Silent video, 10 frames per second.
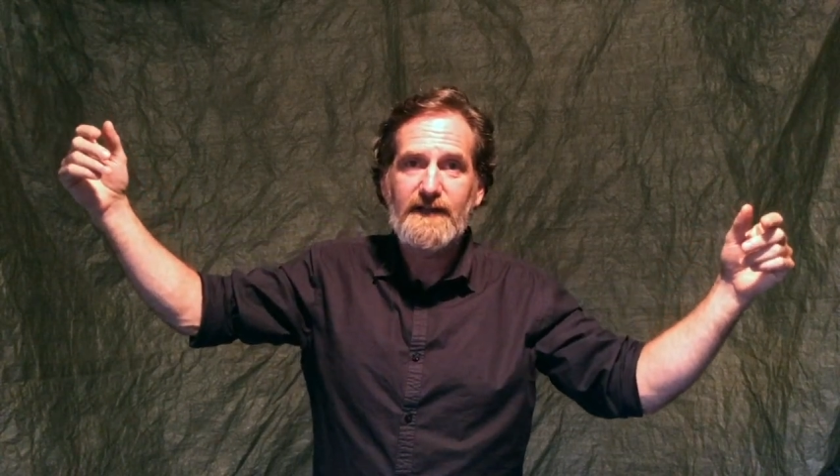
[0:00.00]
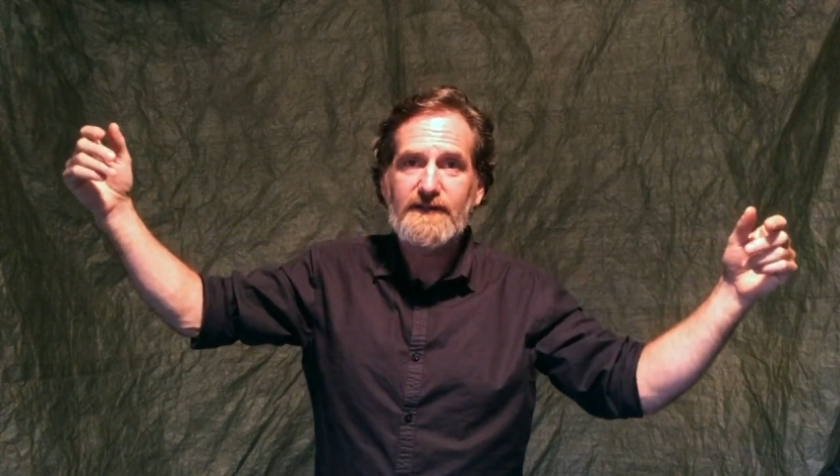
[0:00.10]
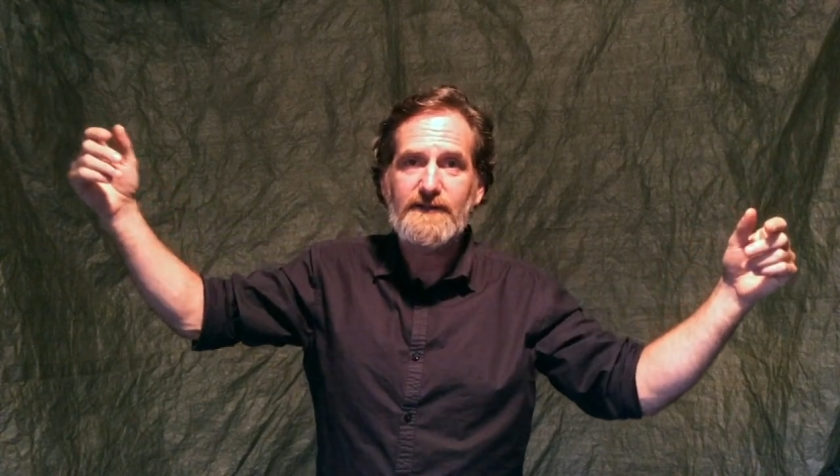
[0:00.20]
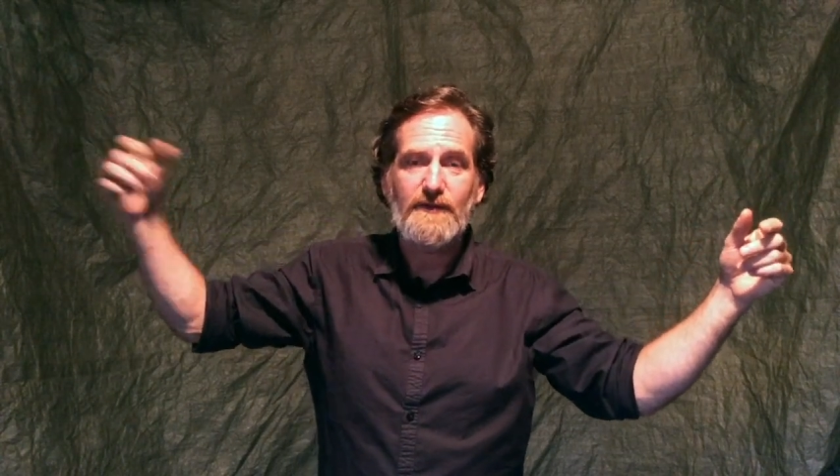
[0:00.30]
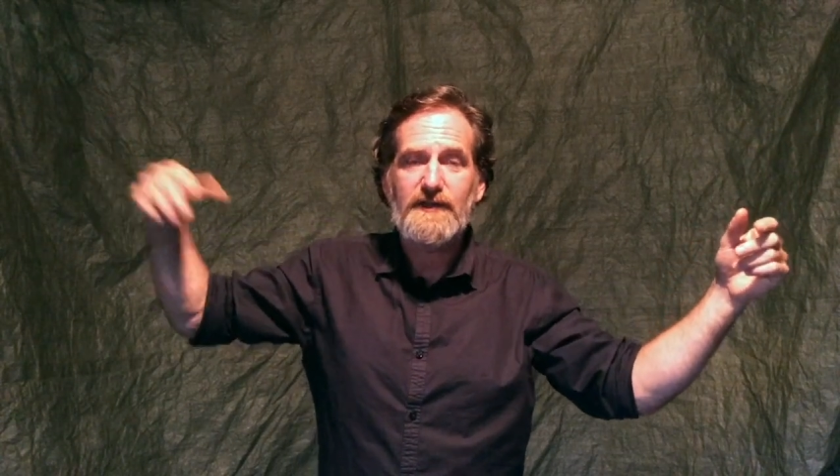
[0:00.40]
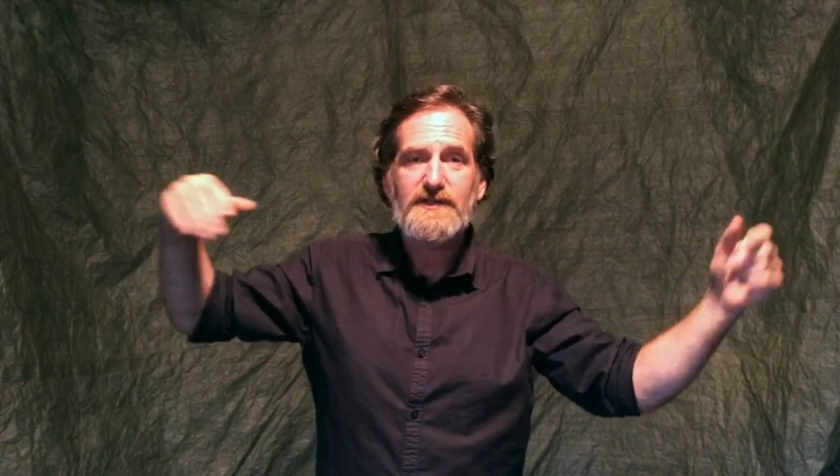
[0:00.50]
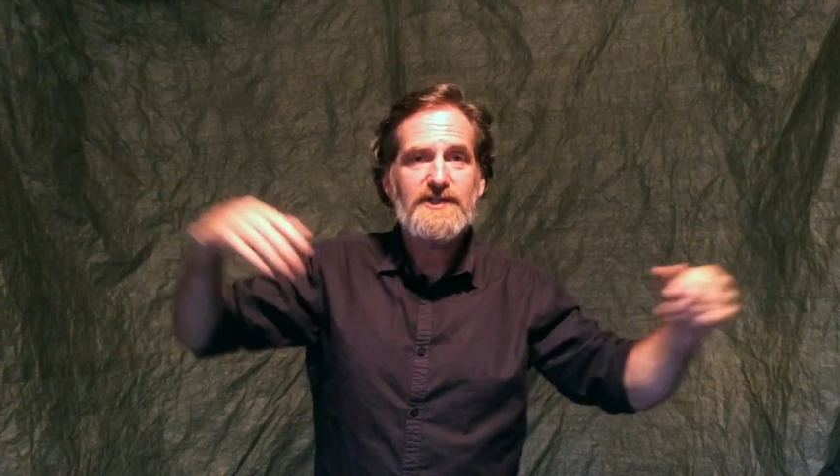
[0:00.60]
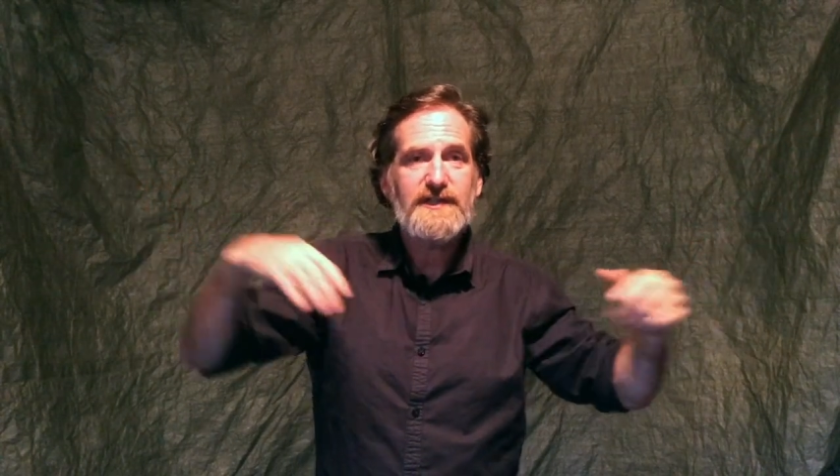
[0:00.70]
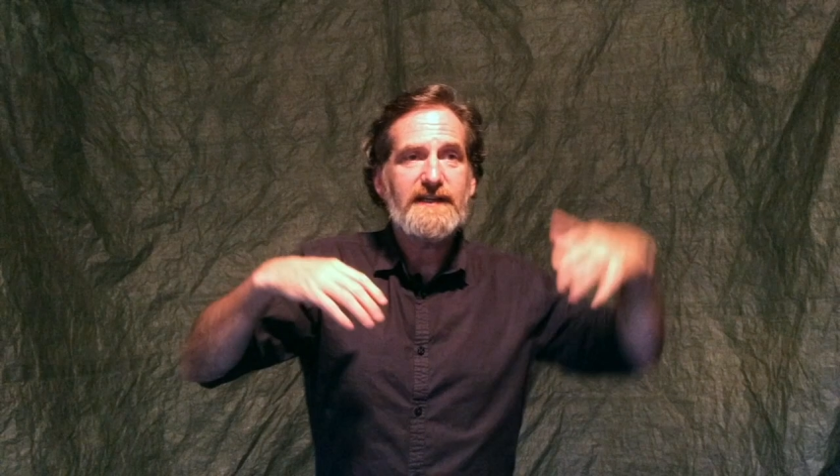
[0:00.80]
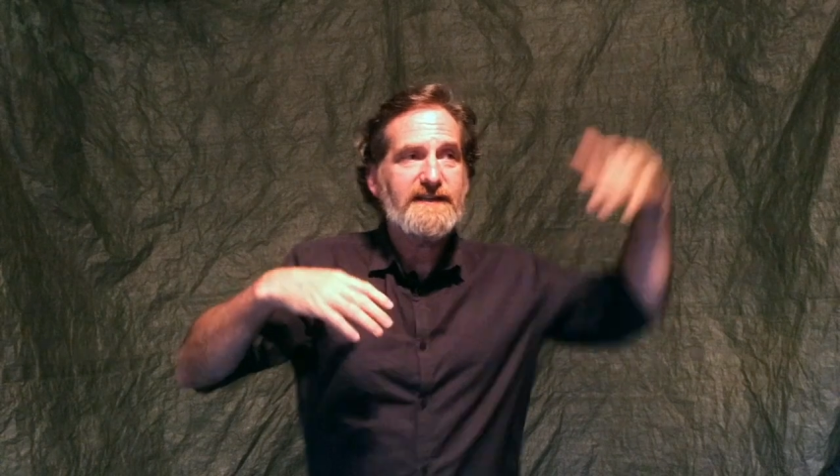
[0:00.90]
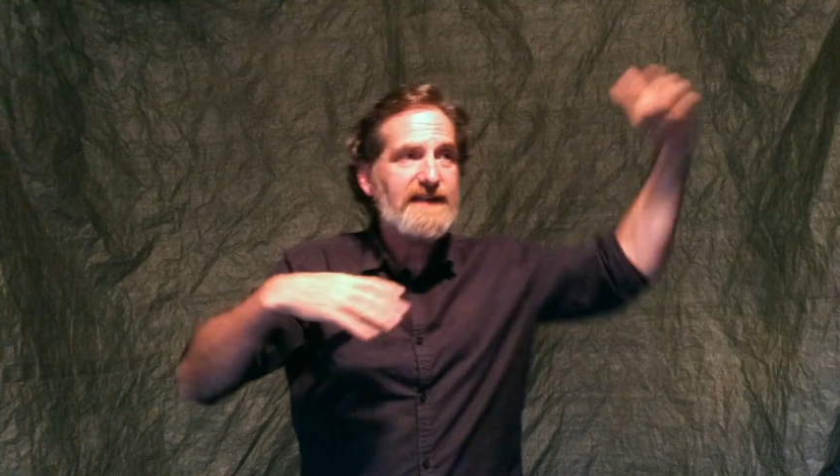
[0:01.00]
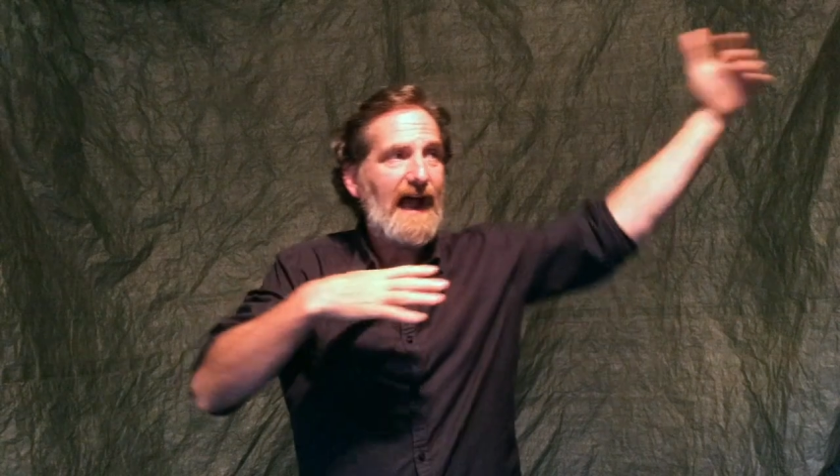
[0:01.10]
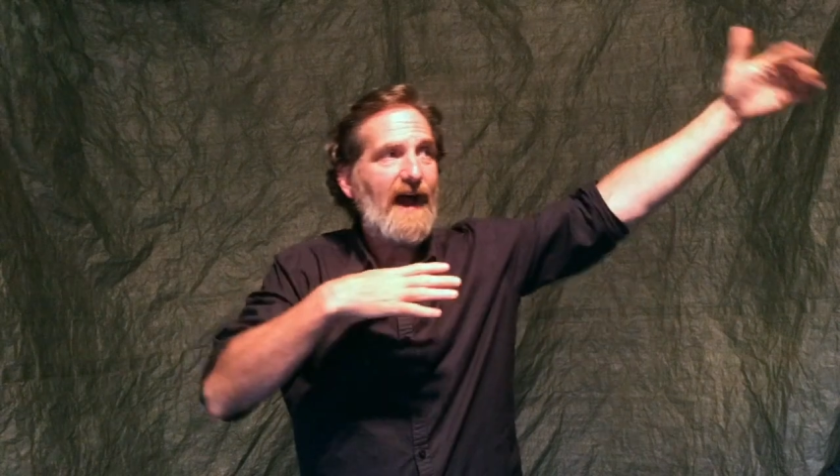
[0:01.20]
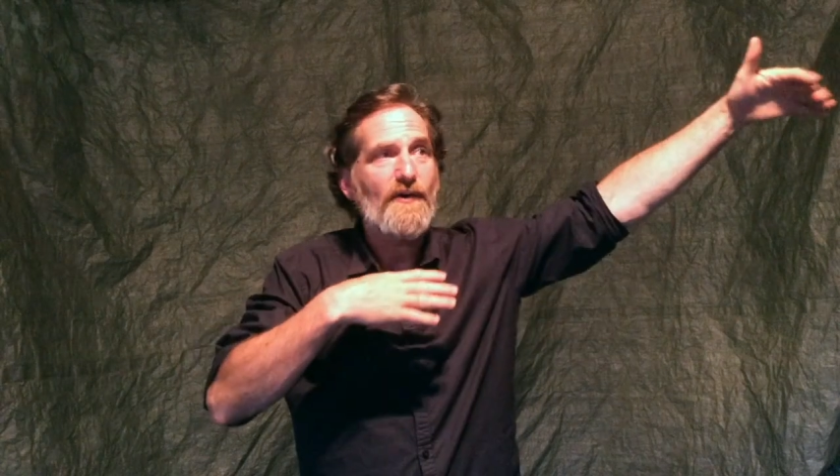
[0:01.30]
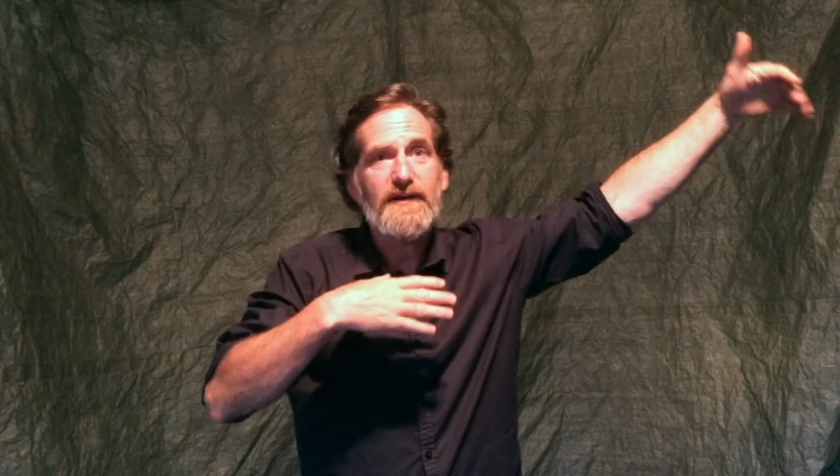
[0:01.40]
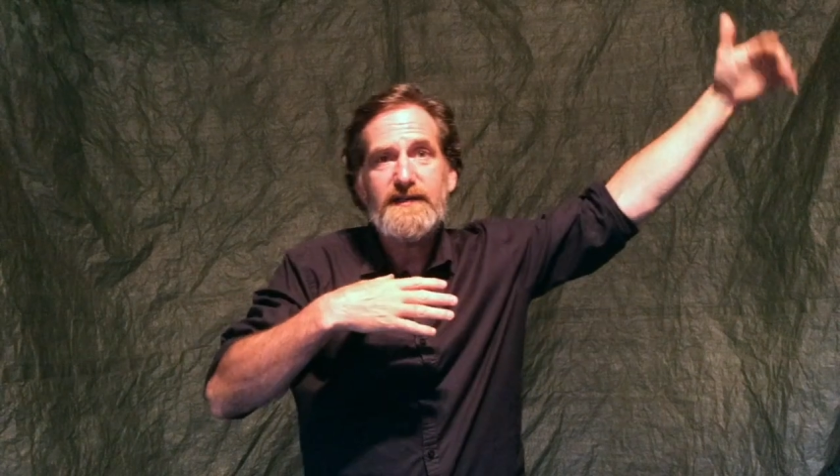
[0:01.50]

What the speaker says: So the qi is out